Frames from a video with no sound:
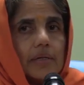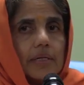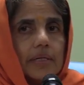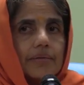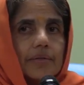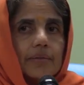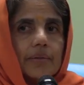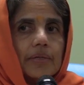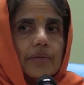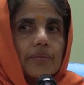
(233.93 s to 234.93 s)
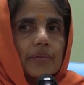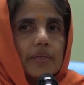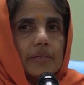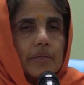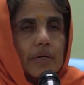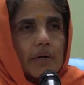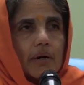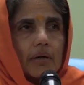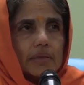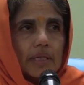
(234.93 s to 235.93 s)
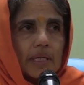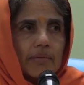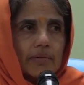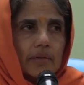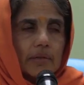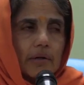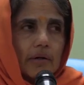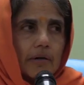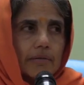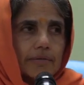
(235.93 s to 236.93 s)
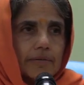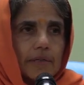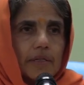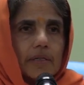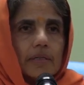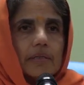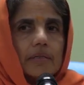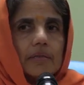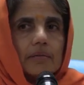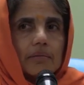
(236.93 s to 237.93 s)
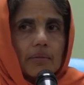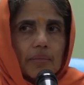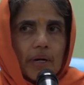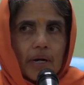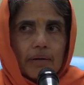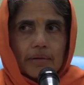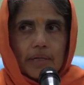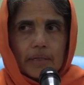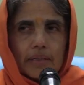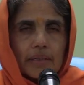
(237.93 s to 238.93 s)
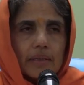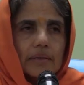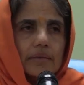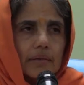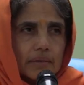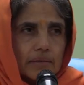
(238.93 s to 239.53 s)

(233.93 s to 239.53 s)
Individuation means on the level of Svabhava, not